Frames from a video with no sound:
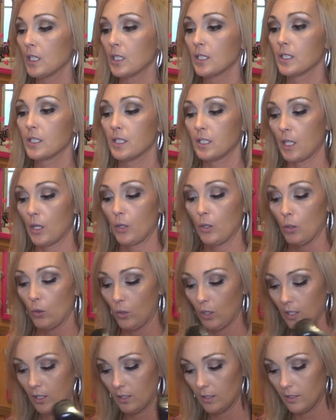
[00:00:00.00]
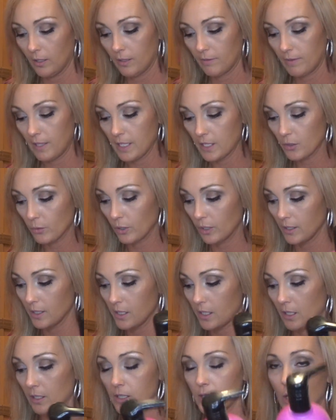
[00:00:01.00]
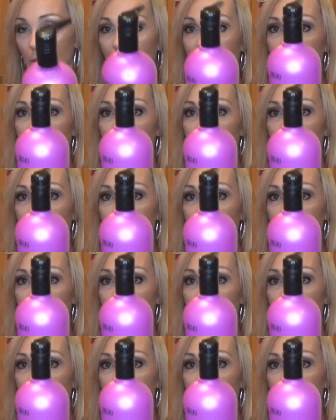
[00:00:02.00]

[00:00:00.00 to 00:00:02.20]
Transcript: So these were on sale, so